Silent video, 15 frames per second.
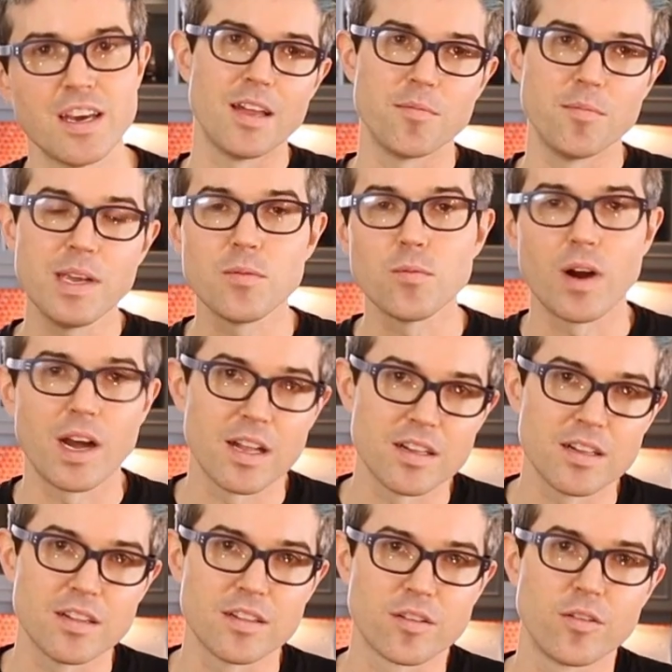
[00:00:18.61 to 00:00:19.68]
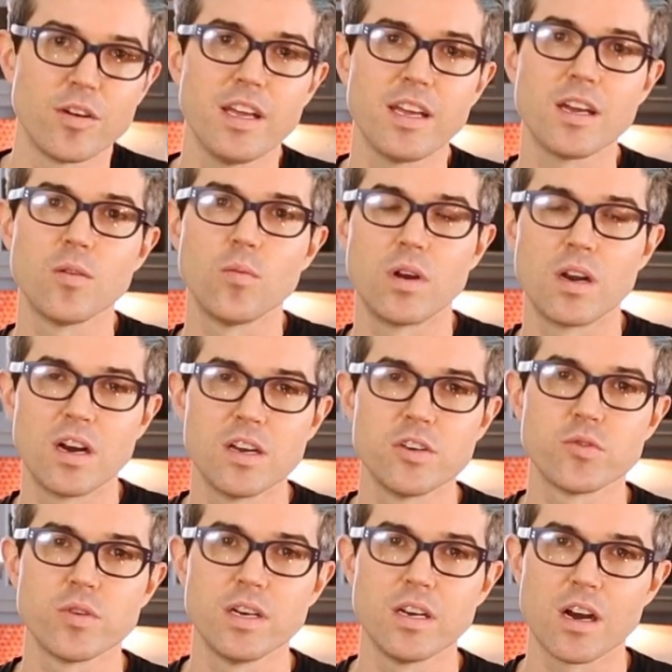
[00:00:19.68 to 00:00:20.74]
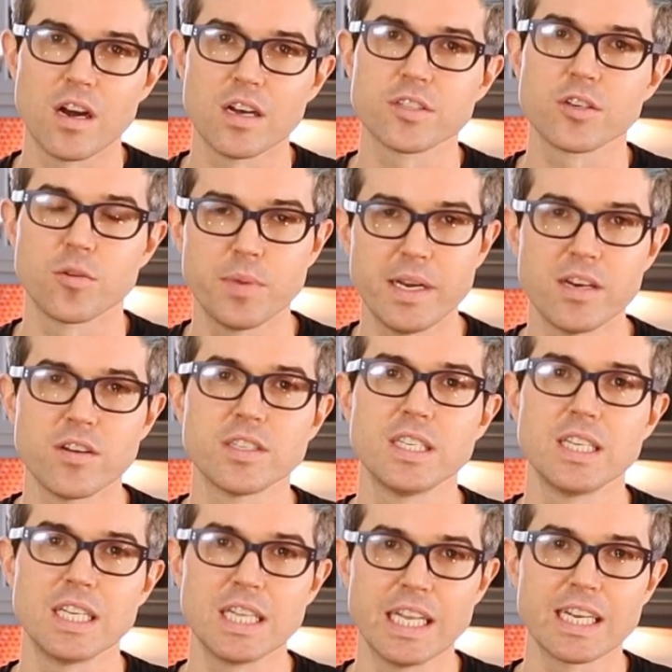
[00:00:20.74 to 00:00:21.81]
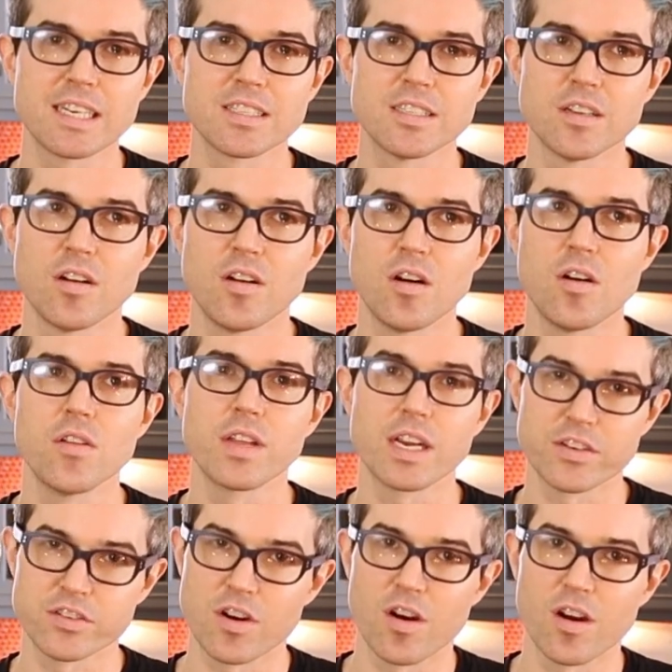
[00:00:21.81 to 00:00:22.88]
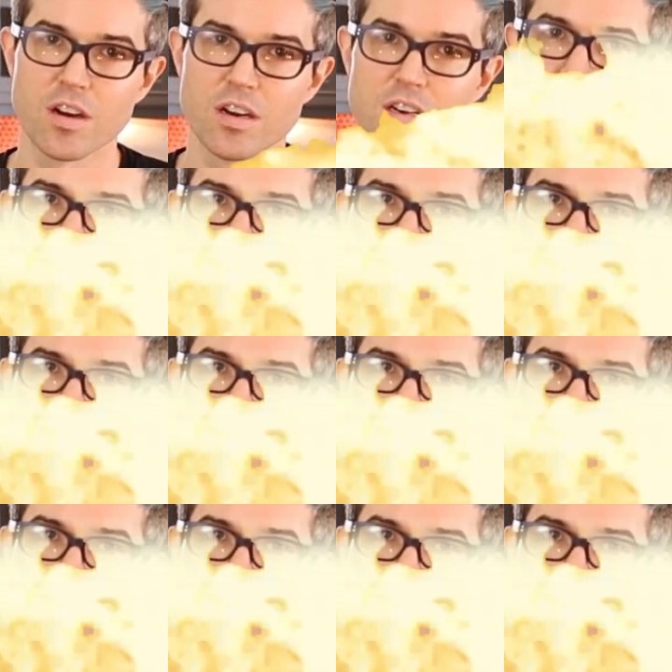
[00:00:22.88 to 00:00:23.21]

and meanwhile learning 100 Oscar Peterson licks on the guitar.